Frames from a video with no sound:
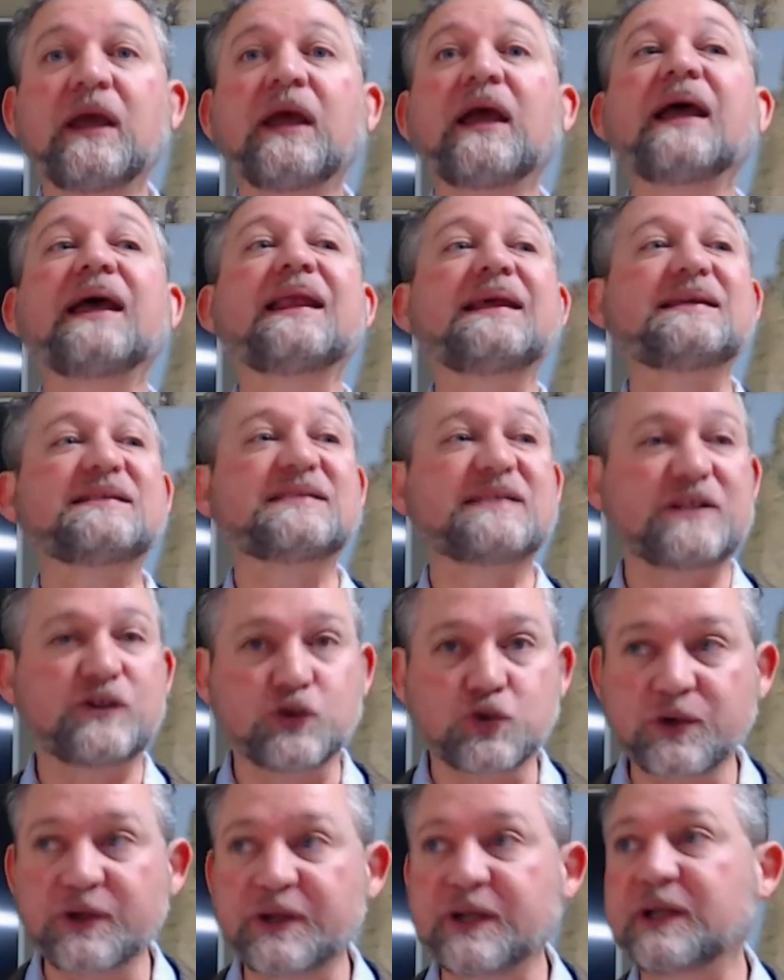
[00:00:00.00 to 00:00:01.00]
and he's
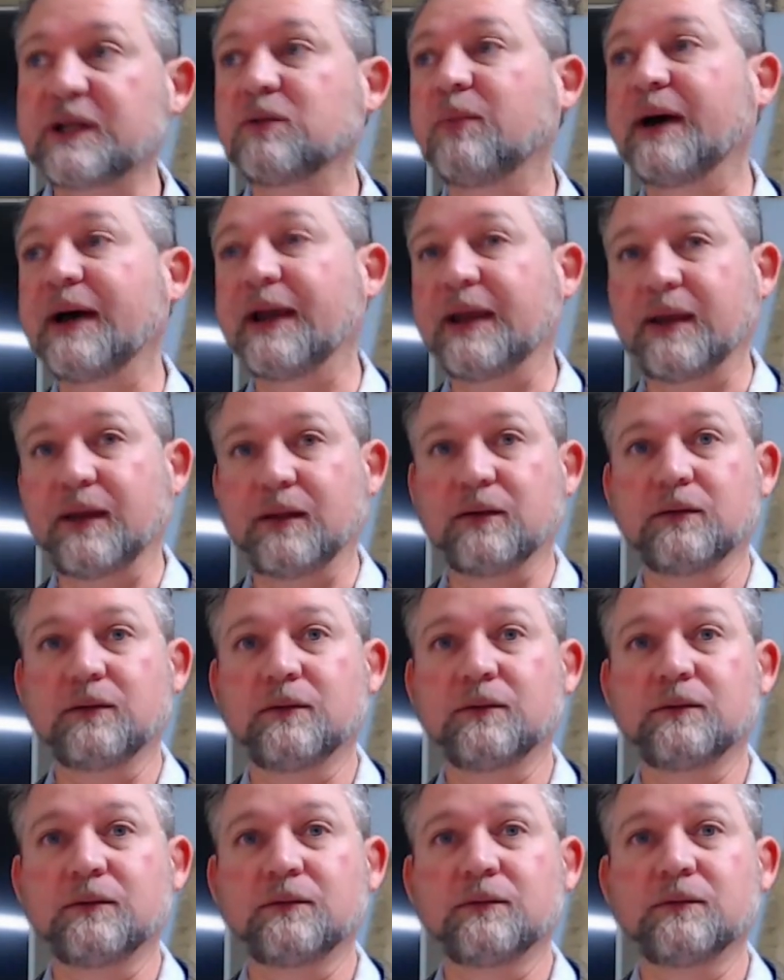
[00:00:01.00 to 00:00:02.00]
intrigued by it.
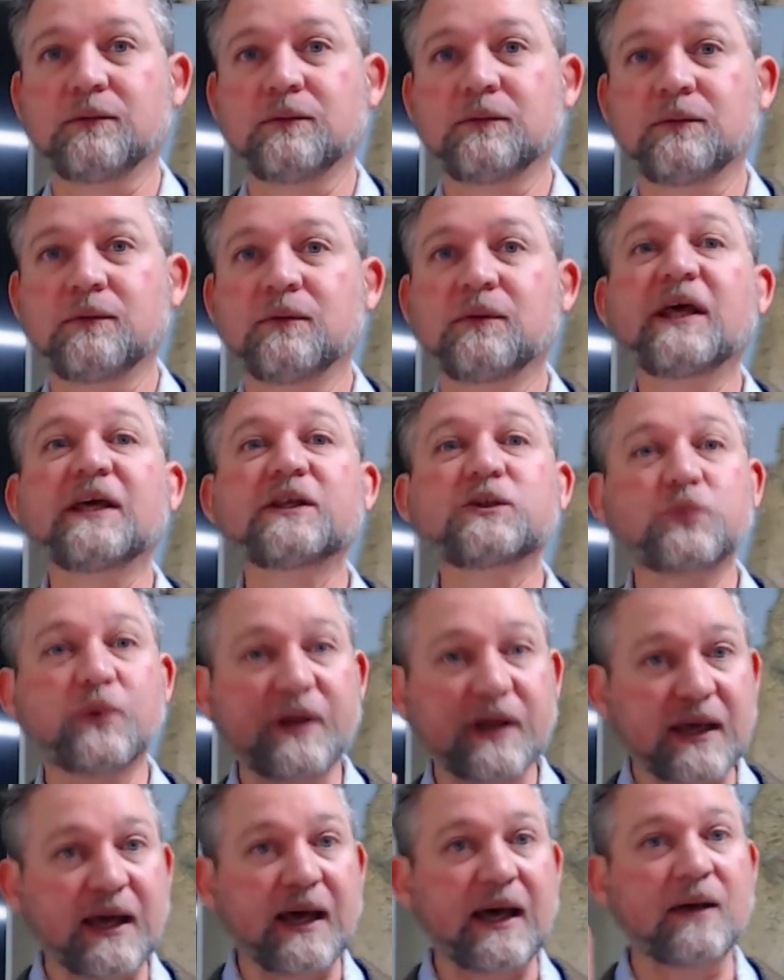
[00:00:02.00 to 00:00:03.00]
That's what
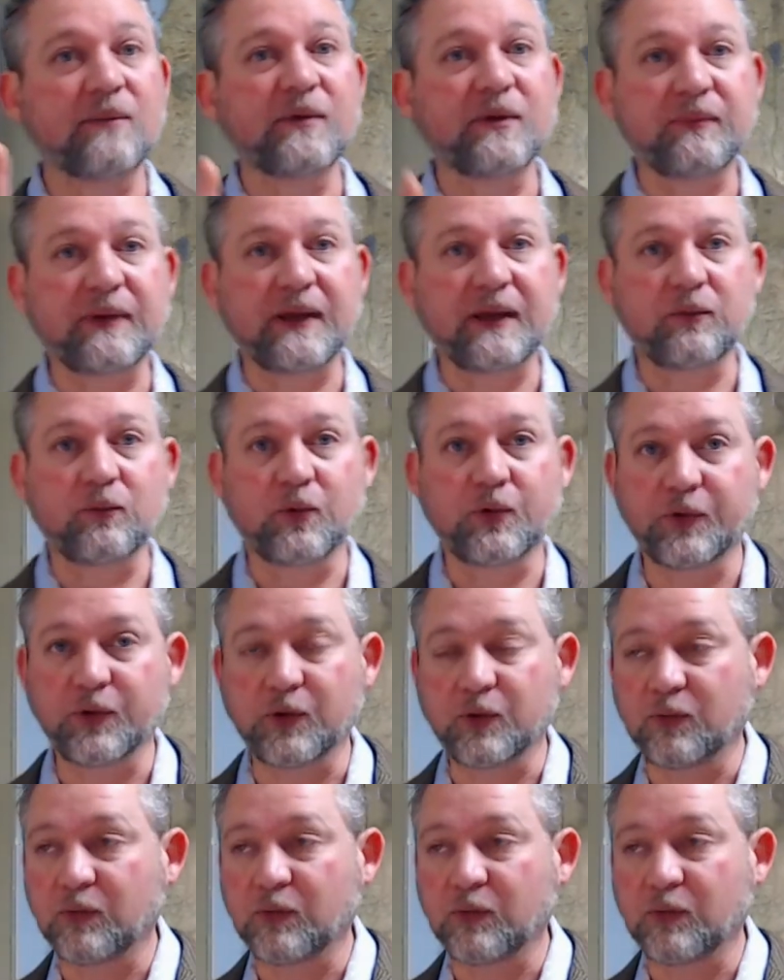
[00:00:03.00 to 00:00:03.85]
a common man will do.